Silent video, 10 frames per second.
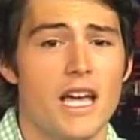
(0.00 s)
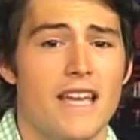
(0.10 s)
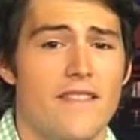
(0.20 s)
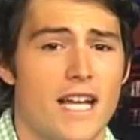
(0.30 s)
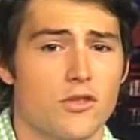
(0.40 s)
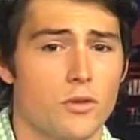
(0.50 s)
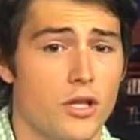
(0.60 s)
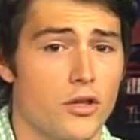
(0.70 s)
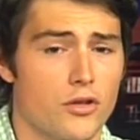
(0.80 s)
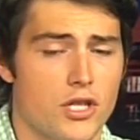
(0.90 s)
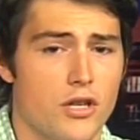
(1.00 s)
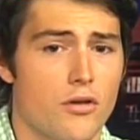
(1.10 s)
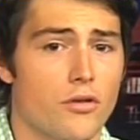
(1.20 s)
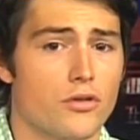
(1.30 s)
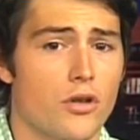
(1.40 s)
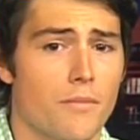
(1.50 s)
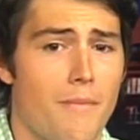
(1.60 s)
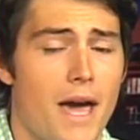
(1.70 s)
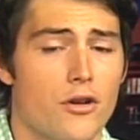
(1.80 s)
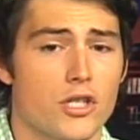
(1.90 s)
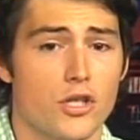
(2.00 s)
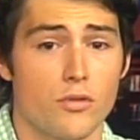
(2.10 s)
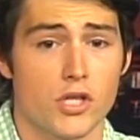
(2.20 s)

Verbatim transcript: and that's when the 13 year old took matters into